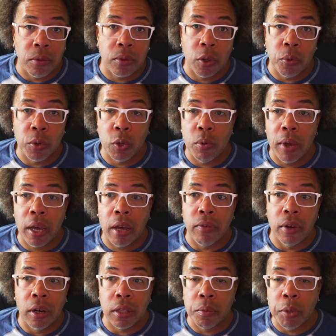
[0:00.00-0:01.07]
So when you have
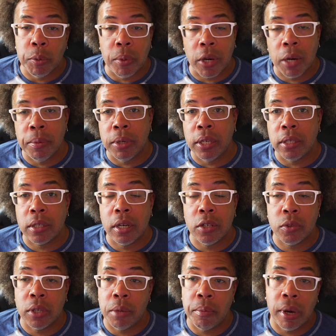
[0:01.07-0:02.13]
other people coming in this
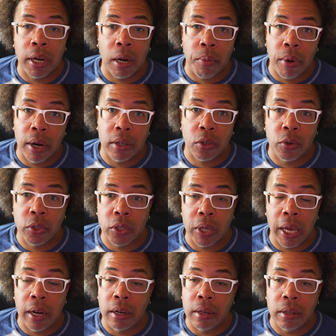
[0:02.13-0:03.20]
country that might not practice
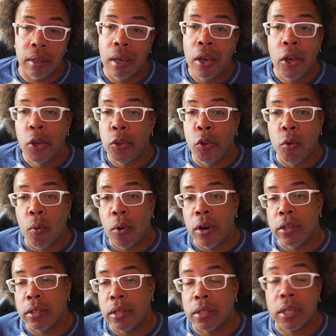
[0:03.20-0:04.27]
Christianity, you
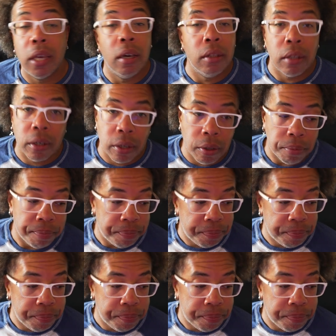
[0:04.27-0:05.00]
weren't just killing them.